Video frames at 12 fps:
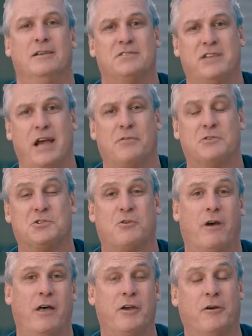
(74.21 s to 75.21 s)
South
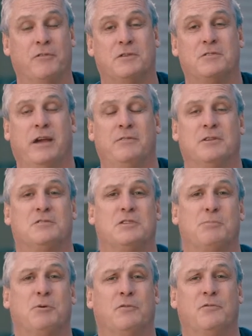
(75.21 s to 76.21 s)
Australia, and the
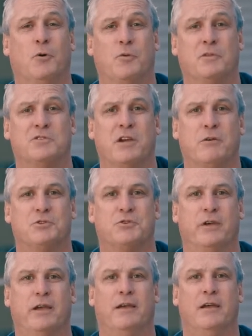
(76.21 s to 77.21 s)
tip of Northern
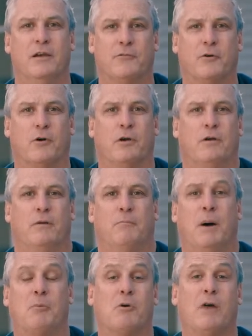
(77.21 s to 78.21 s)
Territory for a
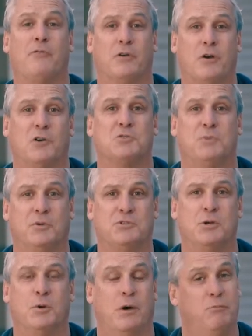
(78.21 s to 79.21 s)
Mamarapha gospel
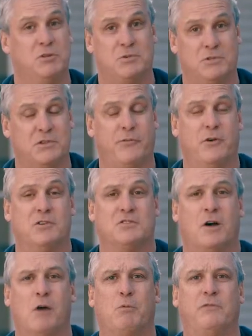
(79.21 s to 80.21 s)
tour, which was the
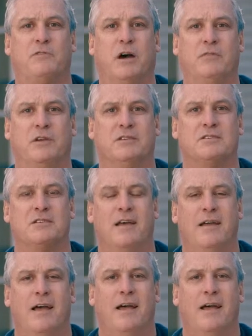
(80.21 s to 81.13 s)
first time we've done this.